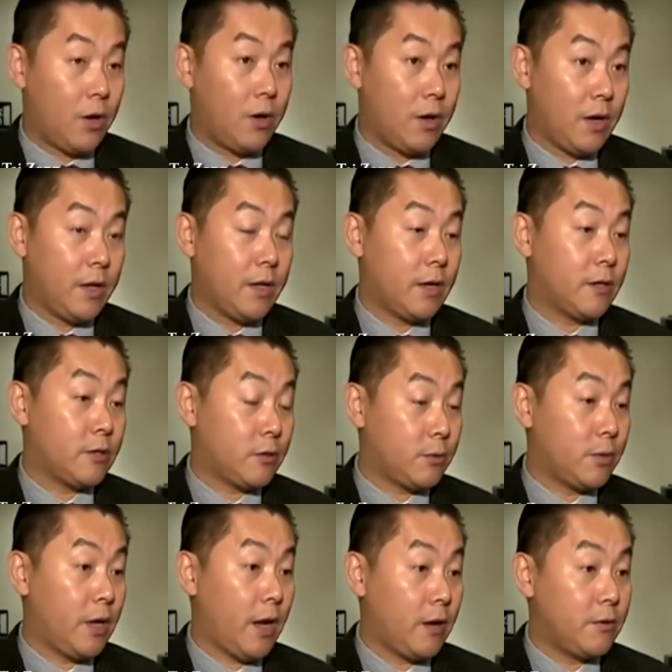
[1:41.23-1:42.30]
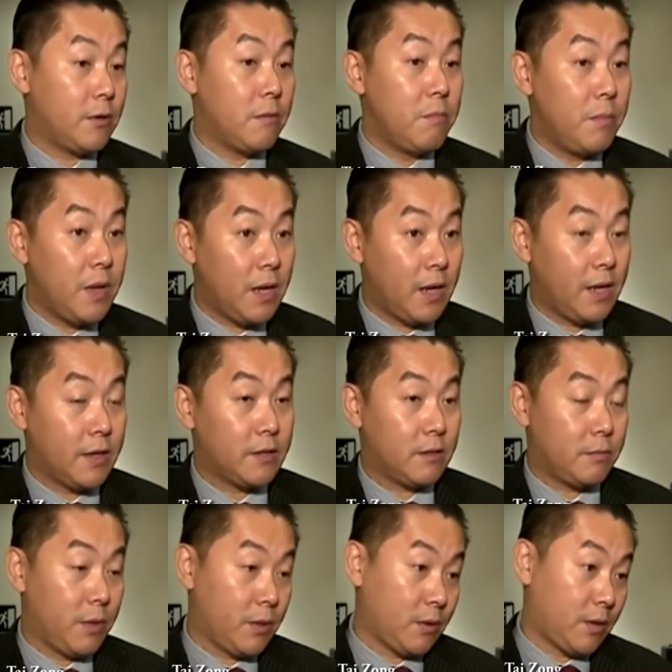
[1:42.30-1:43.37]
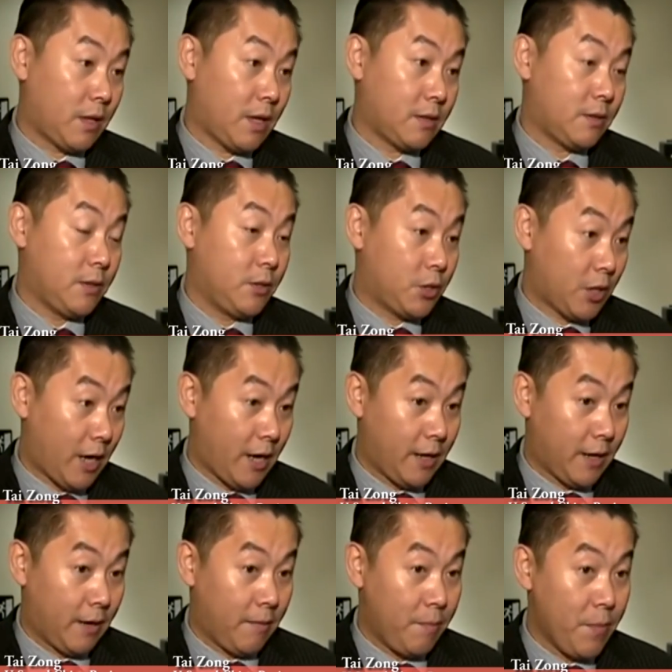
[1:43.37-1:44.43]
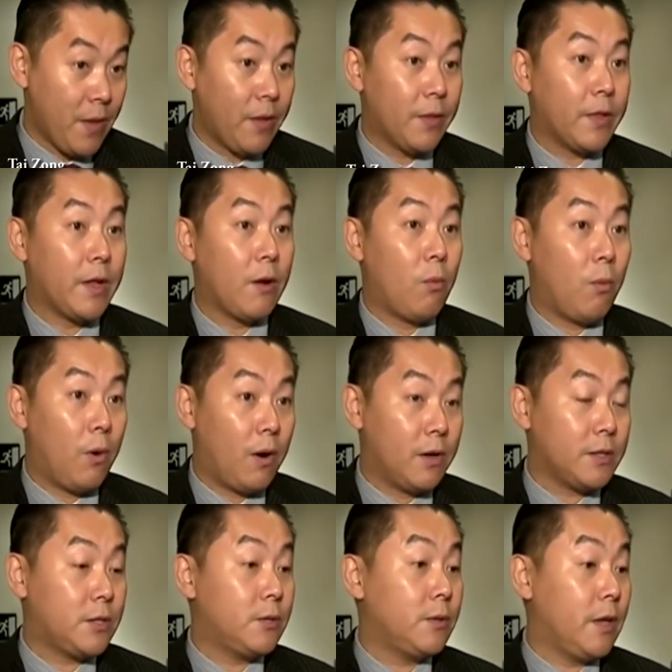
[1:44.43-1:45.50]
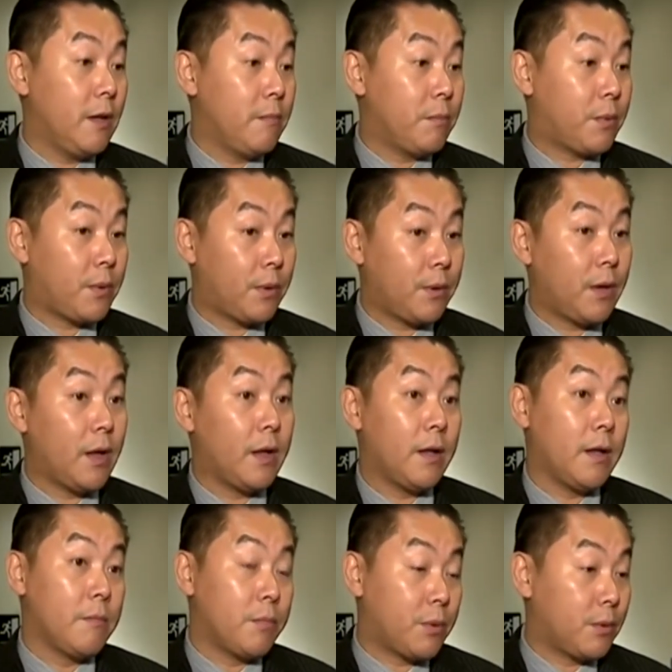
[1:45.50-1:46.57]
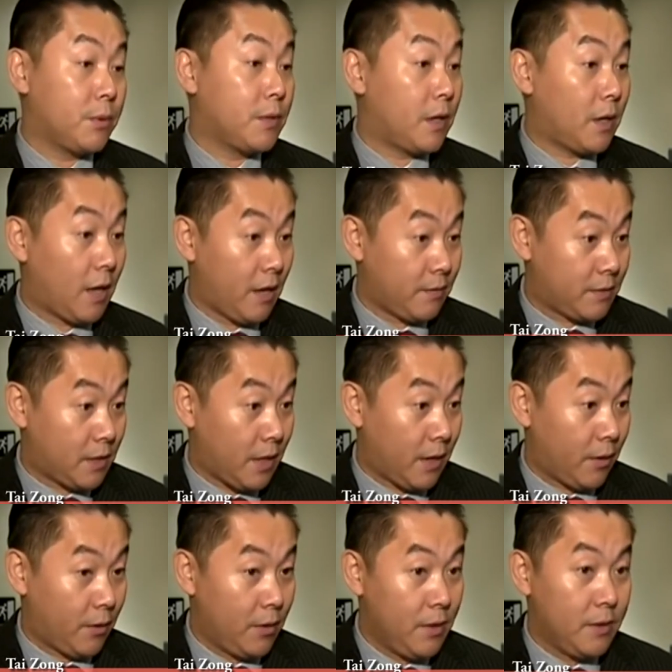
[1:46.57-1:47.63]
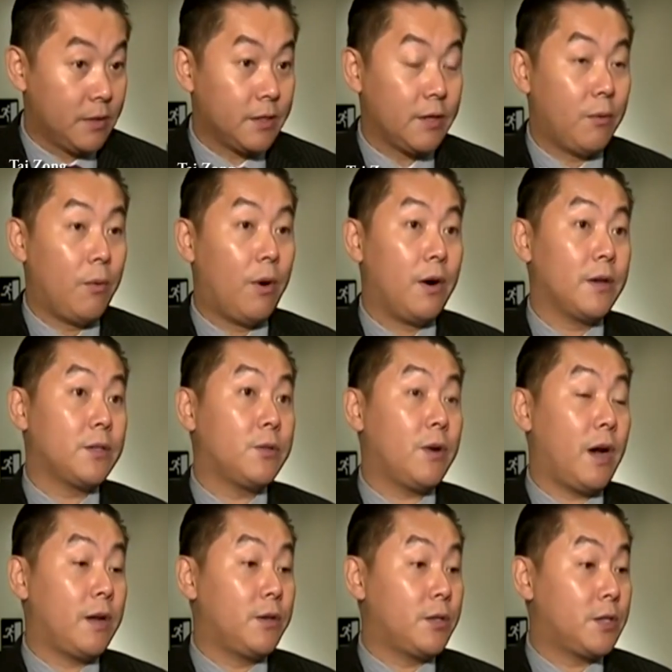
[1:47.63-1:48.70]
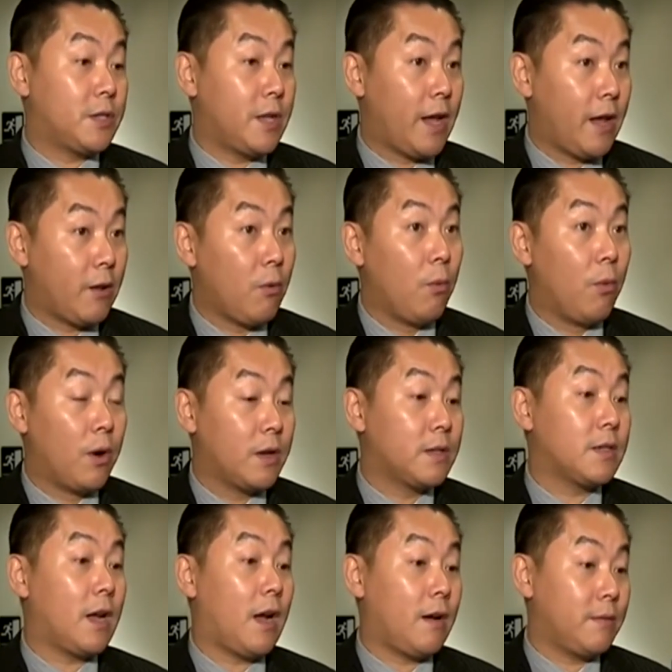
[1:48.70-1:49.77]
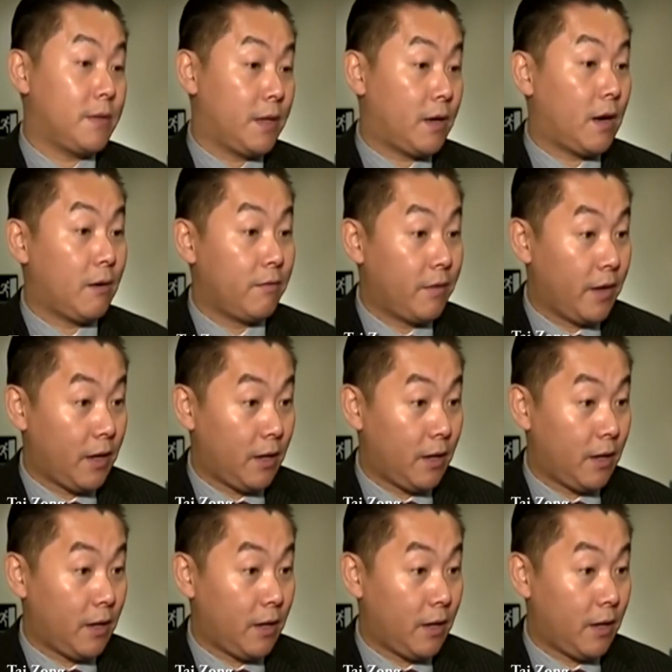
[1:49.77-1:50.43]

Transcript: Currently, there are 300 million middle class in China. They want to improve, uh, improve their lifestyle. They want to understand what is out there